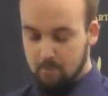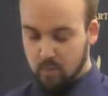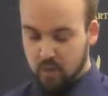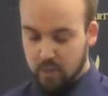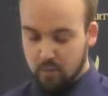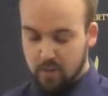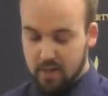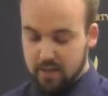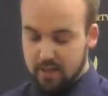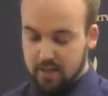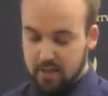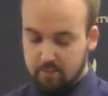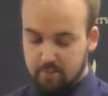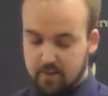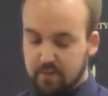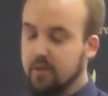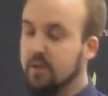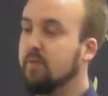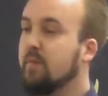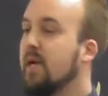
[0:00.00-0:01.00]
You want them
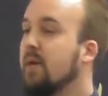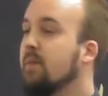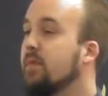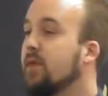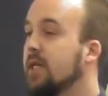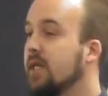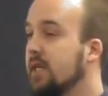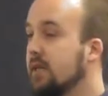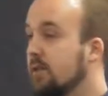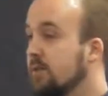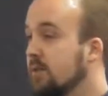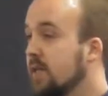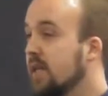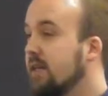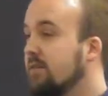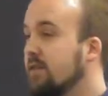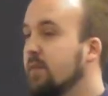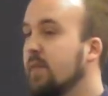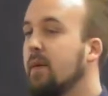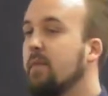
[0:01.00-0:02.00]
to remember you
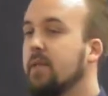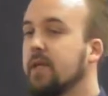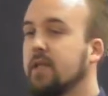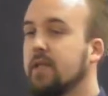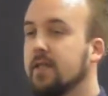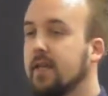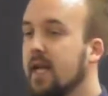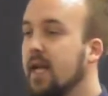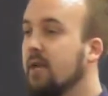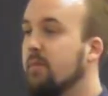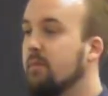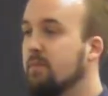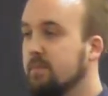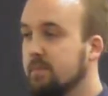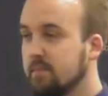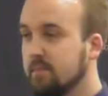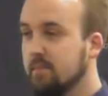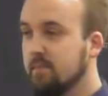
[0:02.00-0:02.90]
and remember your name.